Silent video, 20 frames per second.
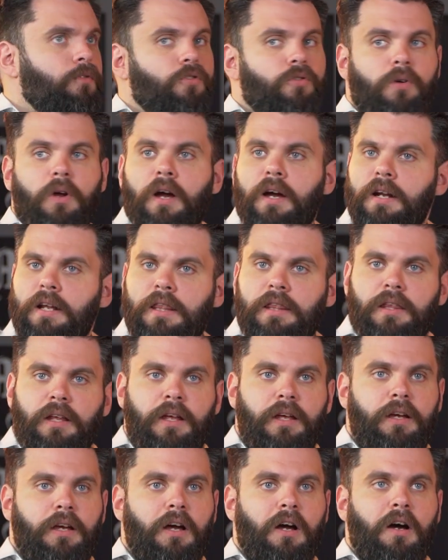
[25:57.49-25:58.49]
trying to
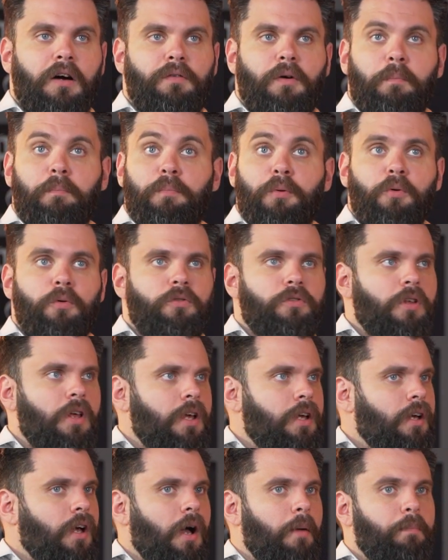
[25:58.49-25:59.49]
think of a
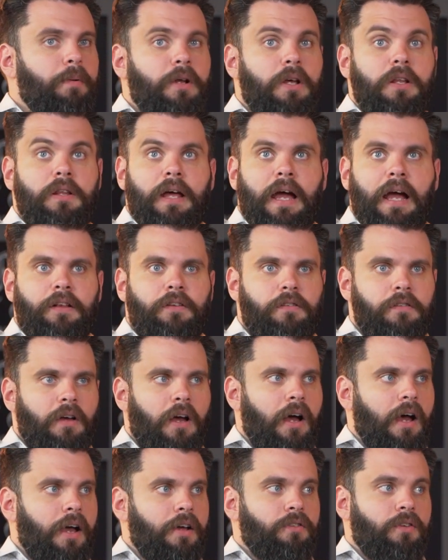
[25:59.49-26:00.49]
boutique company that
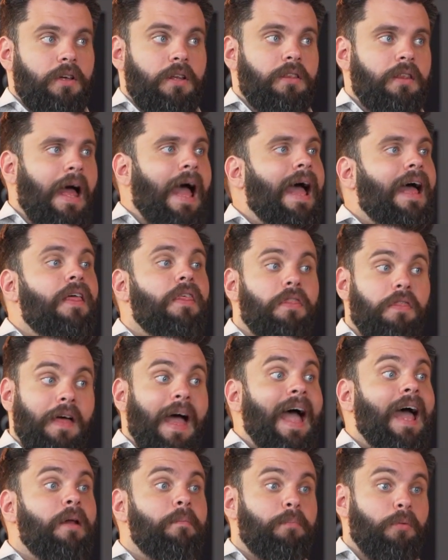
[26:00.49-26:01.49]
size, like
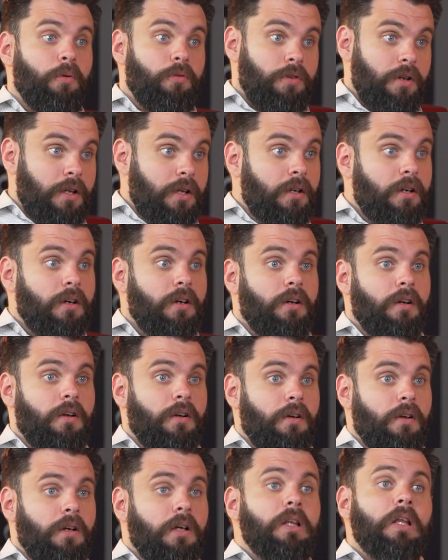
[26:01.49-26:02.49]
that boutique.
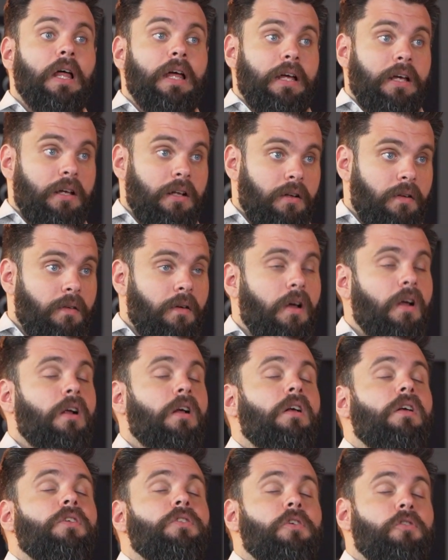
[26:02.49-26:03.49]
Like,
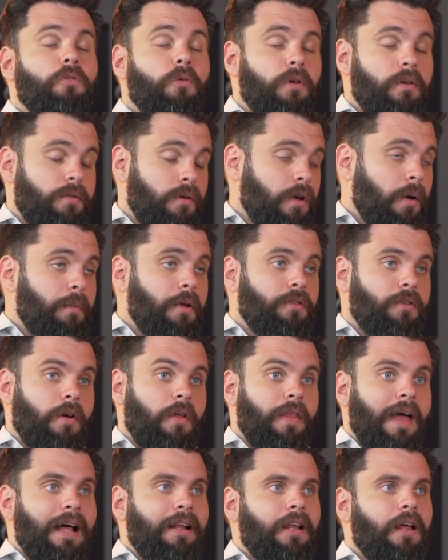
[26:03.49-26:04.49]
there's only a few companies that
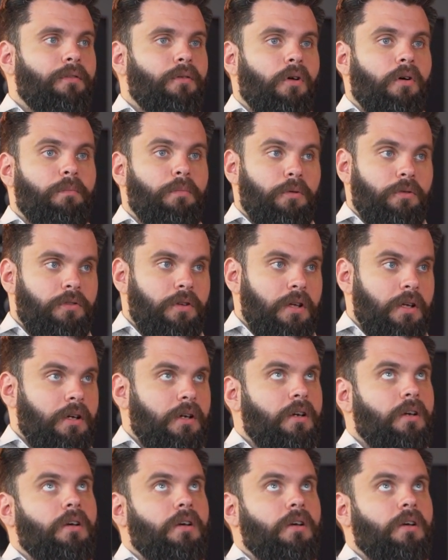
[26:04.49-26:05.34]
are that level of boutique.